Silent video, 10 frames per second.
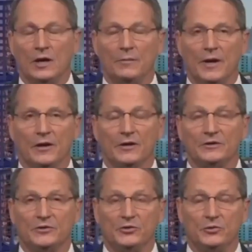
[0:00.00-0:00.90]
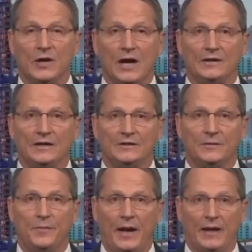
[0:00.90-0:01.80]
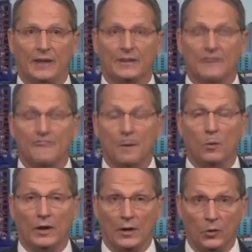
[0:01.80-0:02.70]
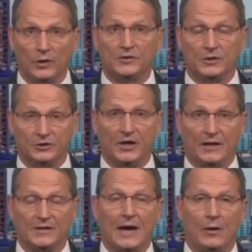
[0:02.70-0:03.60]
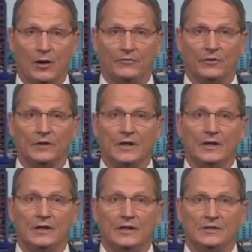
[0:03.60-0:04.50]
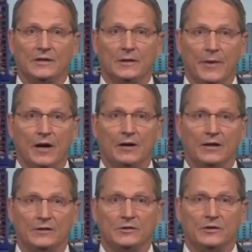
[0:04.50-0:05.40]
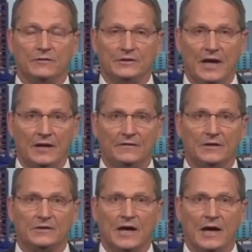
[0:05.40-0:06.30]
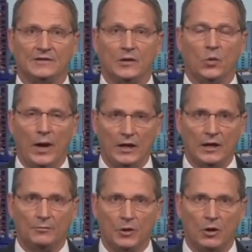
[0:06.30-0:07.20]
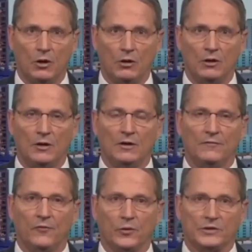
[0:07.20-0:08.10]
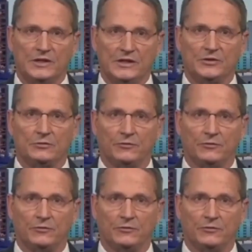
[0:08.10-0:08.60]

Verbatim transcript: Americans do not need to panic. What I would suggest, however, mm-hmm. is that Americans take this as a wake up call for seasonal